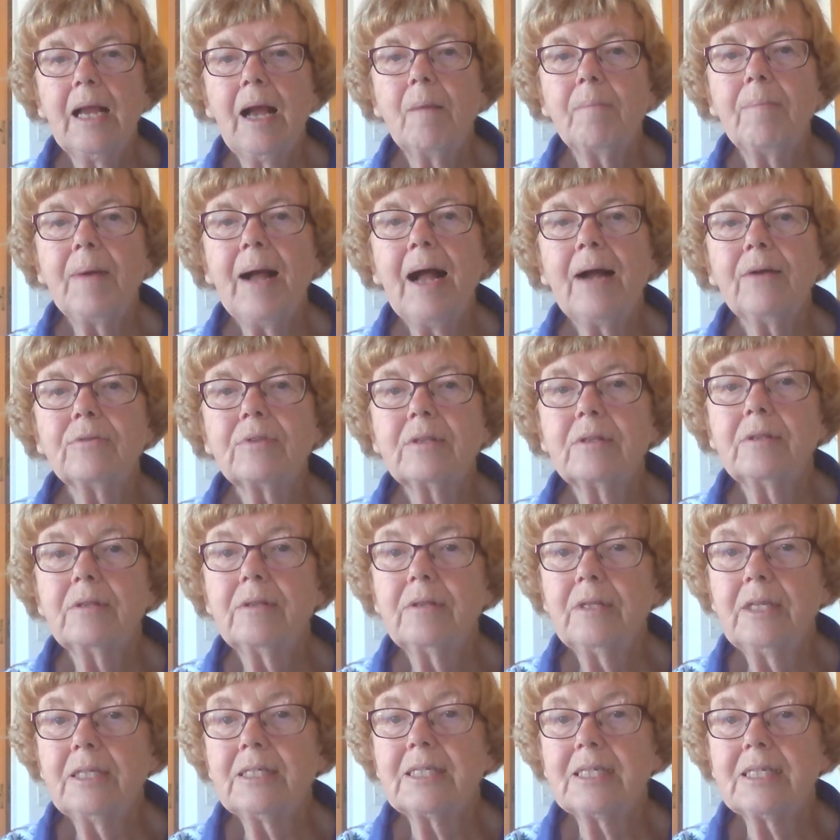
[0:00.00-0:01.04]
About
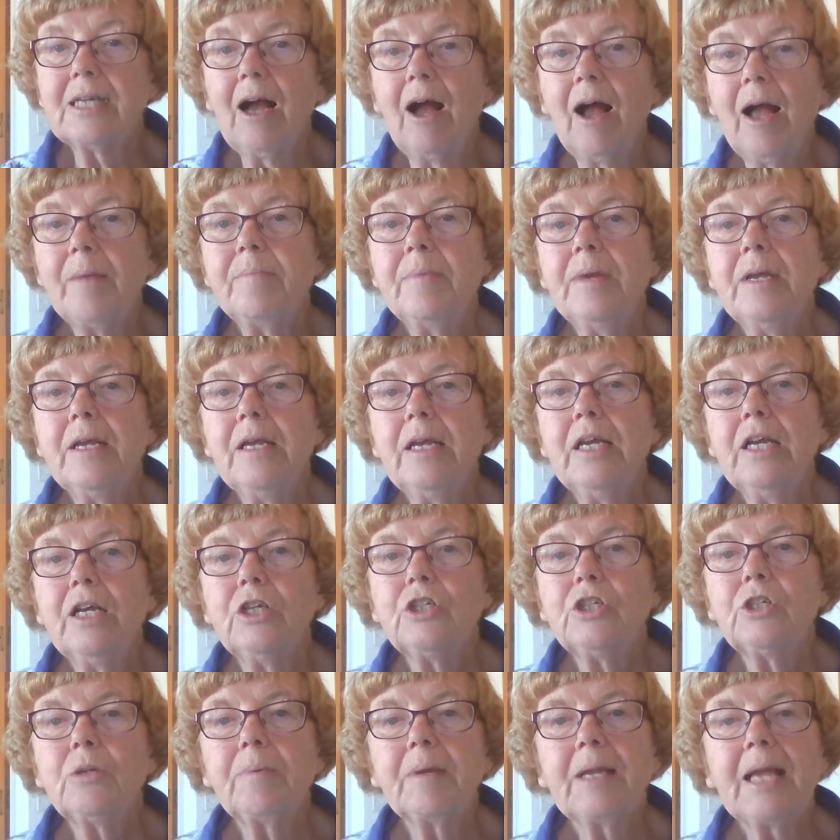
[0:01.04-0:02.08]
this time,
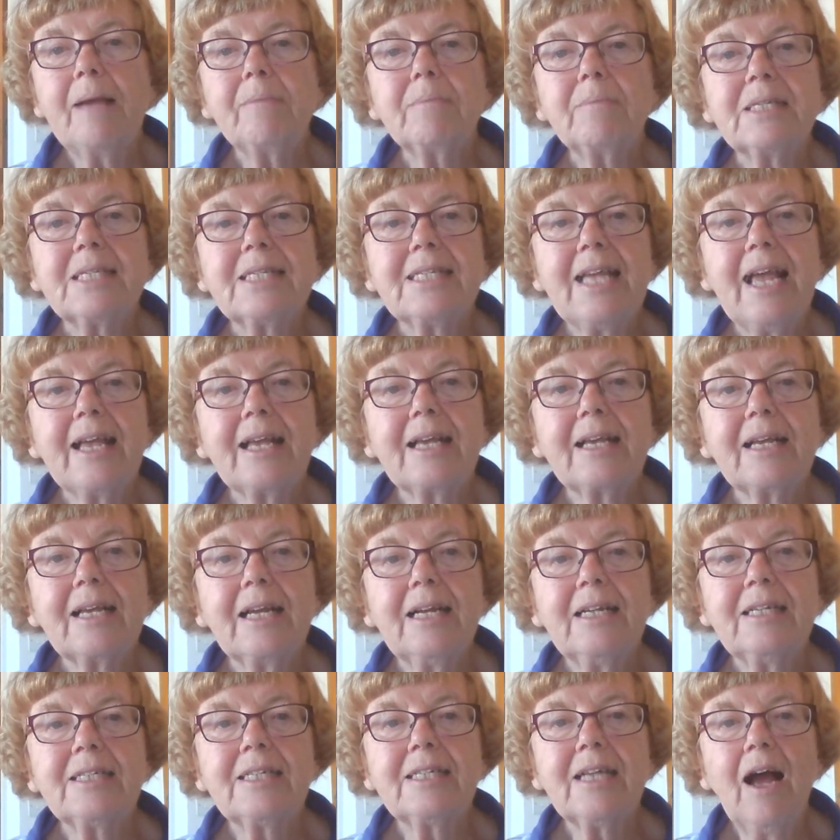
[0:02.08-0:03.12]
she became sick
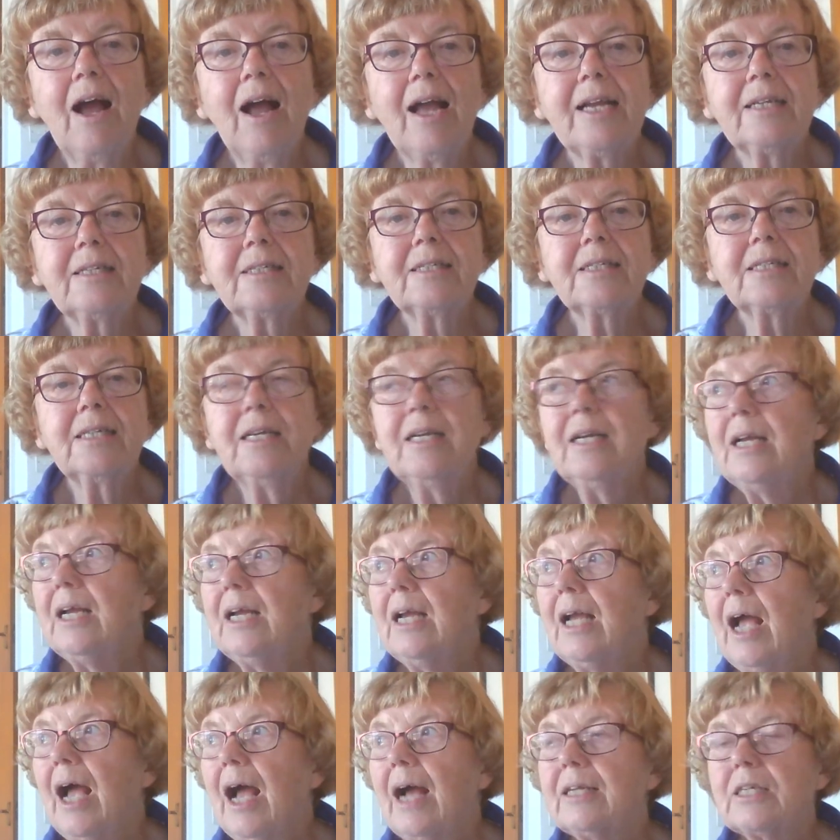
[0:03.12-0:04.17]
and died,
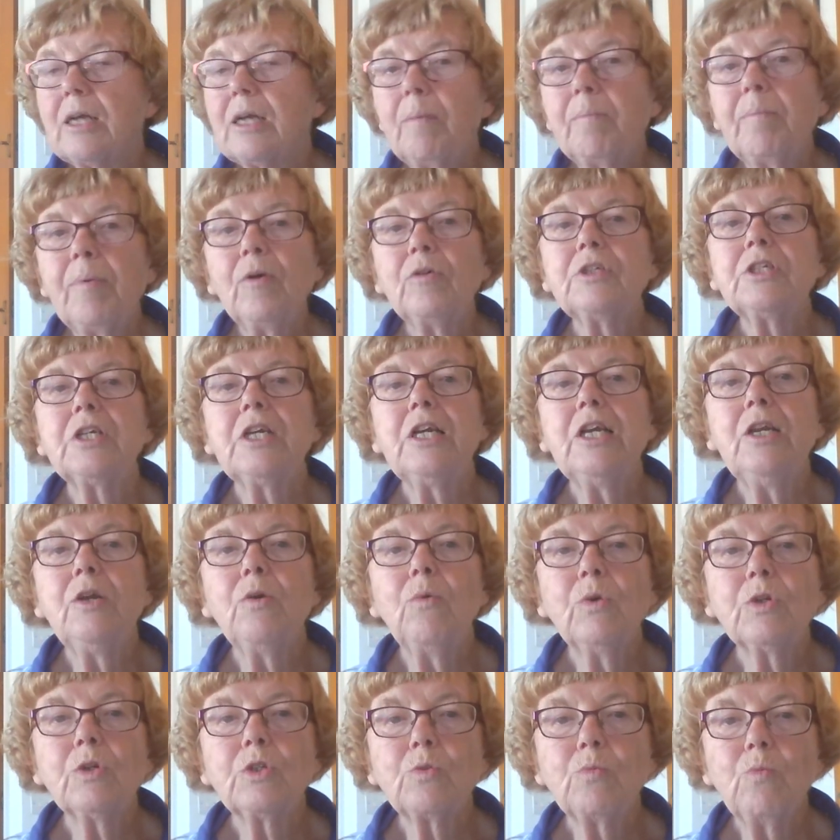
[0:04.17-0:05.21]
and her body
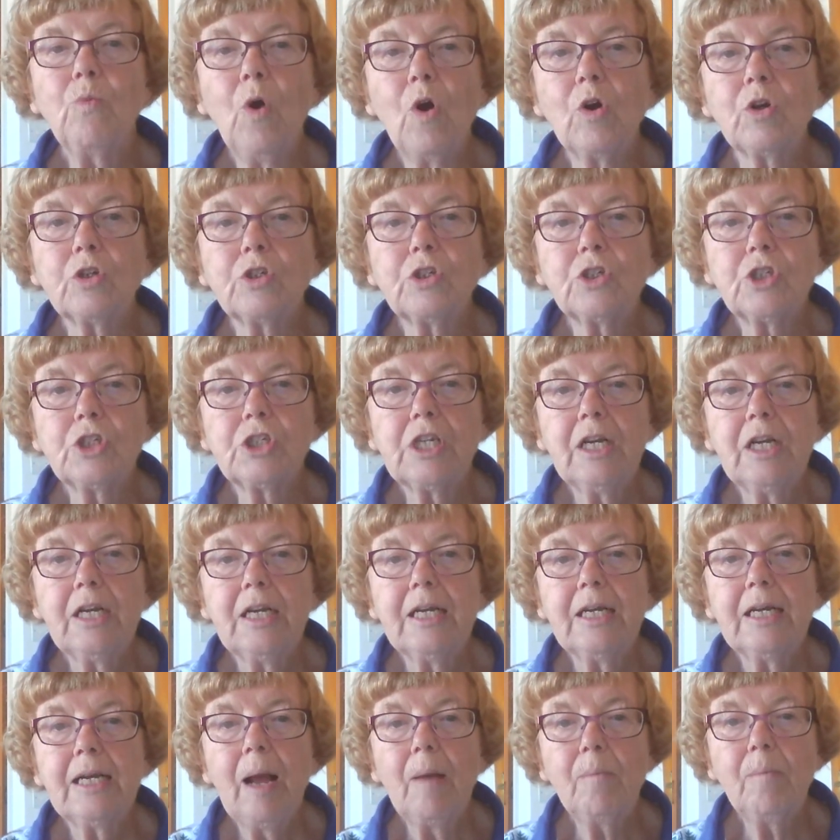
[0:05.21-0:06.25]
was washed
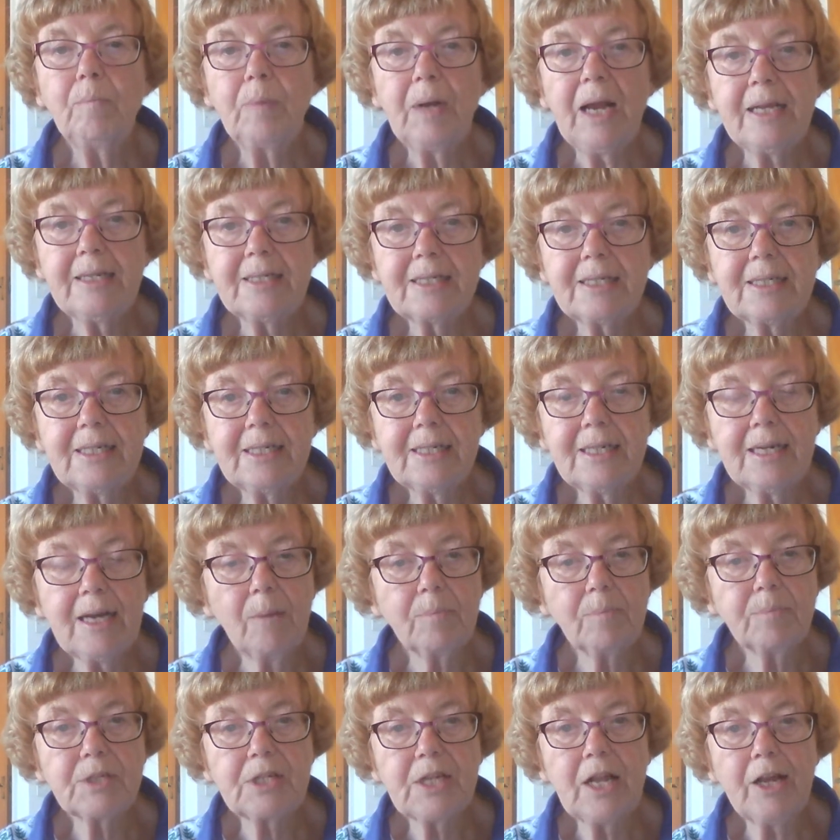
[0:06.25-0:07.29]
and placed in an
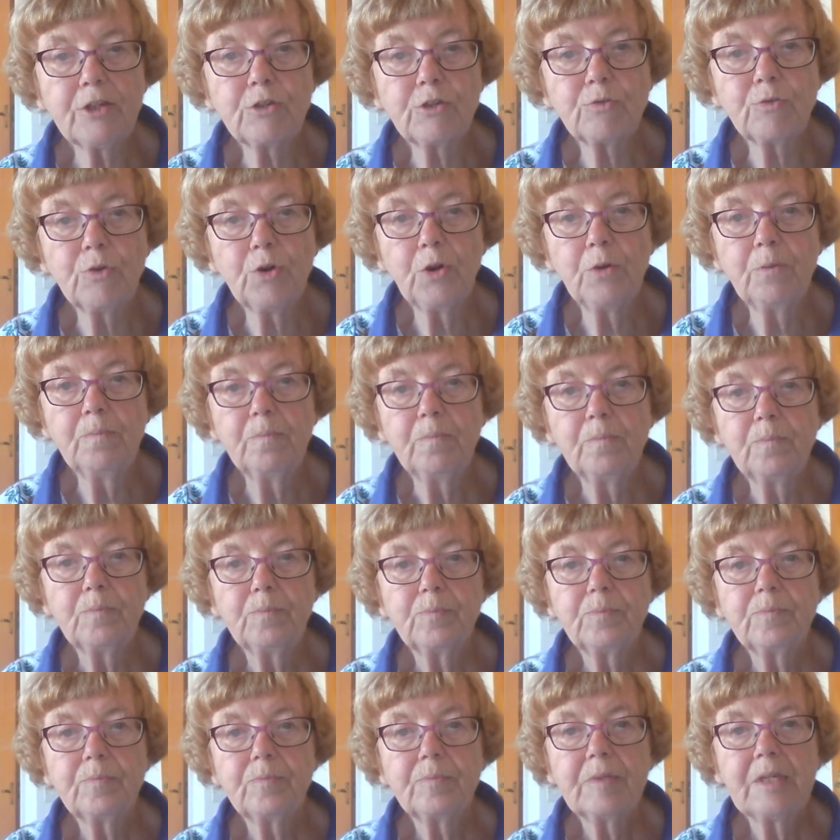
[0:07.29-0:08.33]
upstairs room.
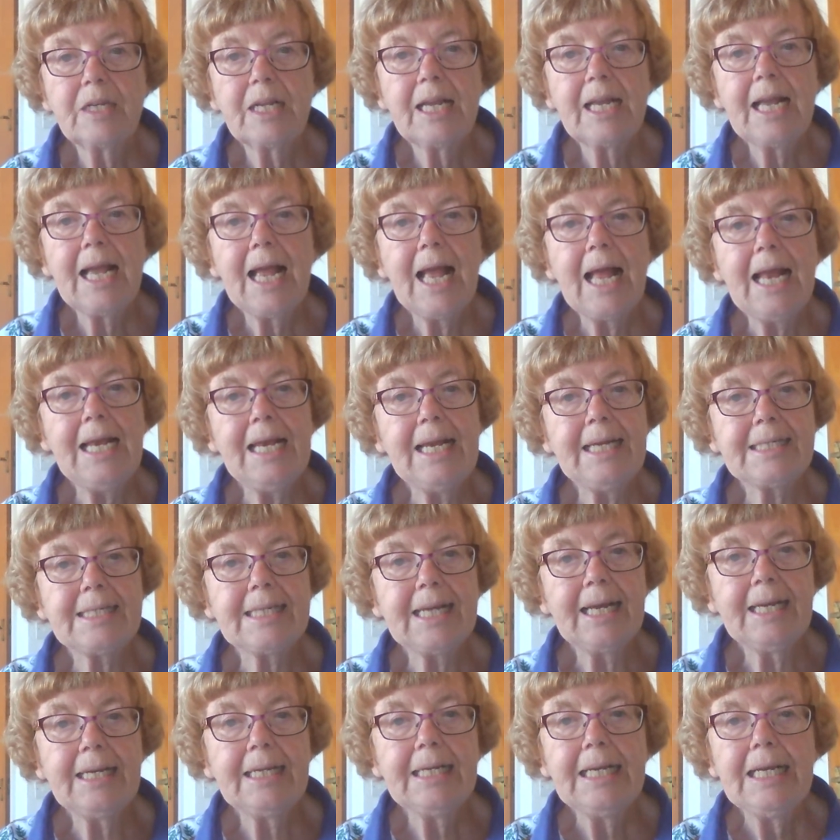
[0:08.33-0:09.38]

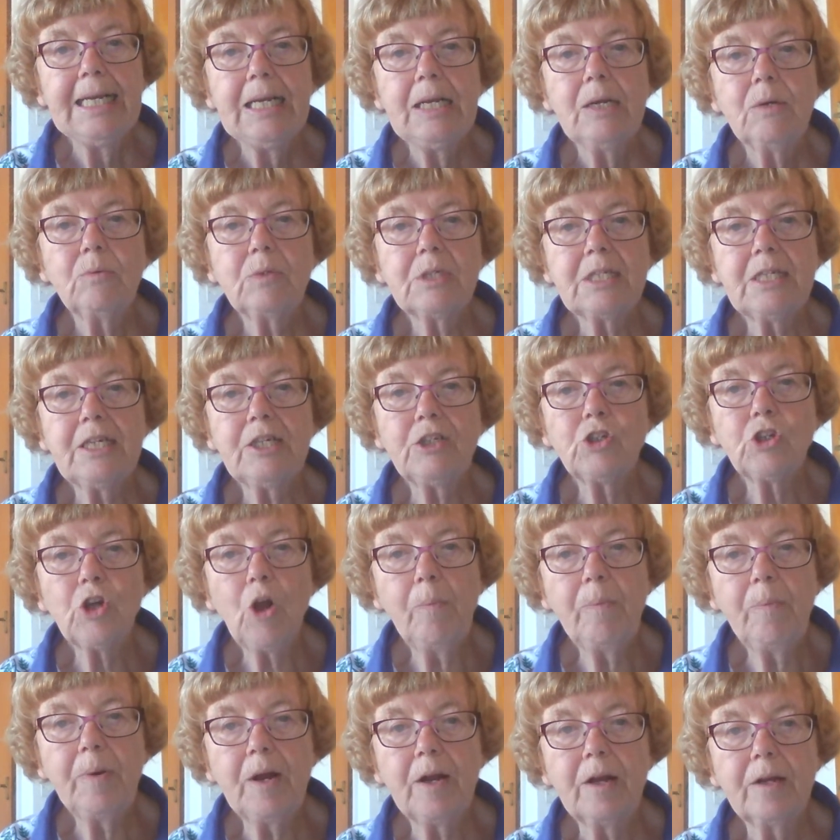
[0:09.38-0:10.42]
Lydda was near
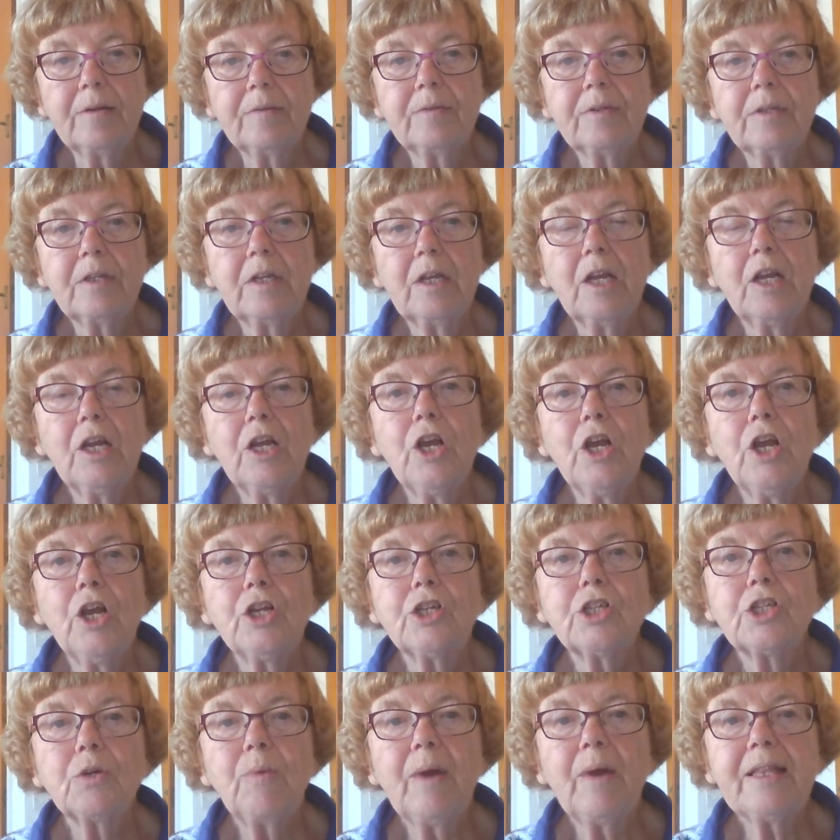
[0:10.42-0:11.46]
Joppa.
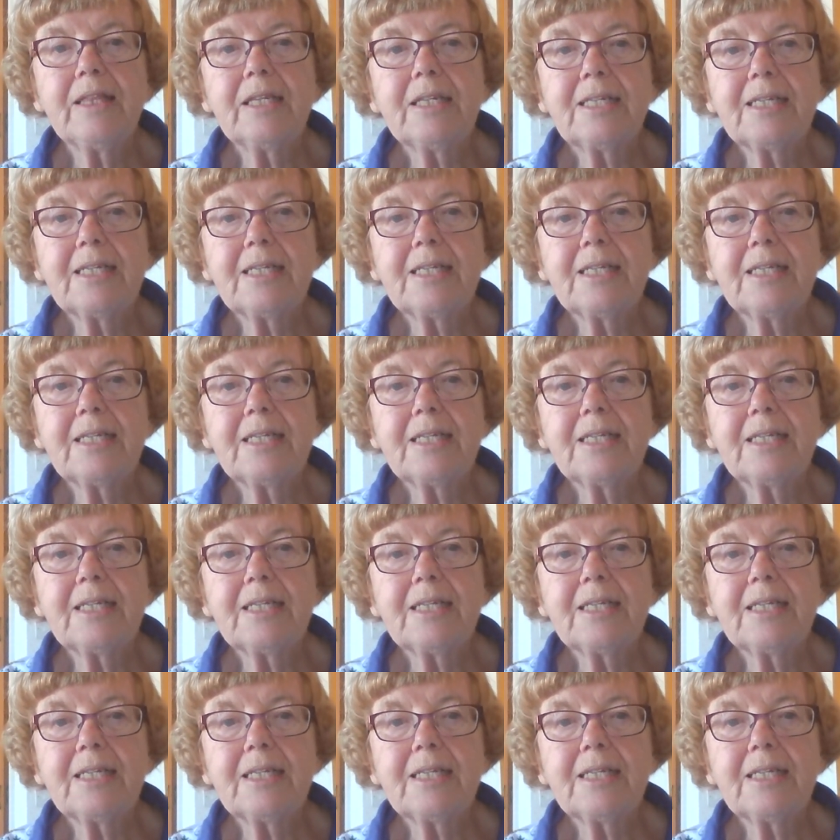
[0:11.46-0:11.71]
So when the